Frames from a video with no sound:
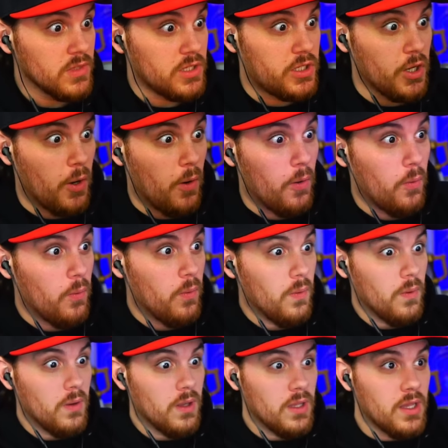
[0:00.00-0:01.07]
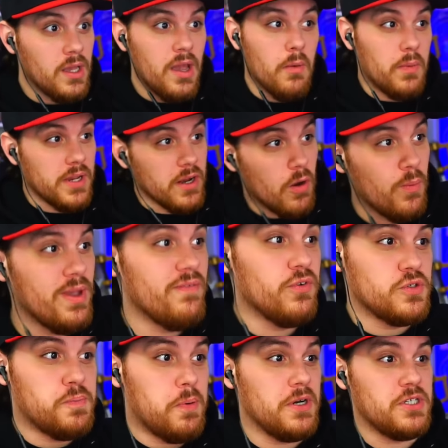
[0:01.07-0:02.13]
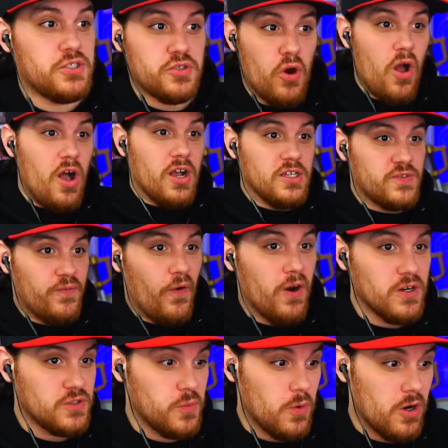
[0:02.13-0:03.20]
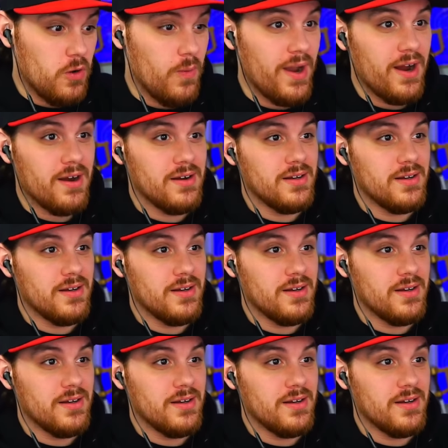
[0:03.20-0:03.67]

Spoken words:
Yo. And we know Weevil's pretty strong as far as we're aware.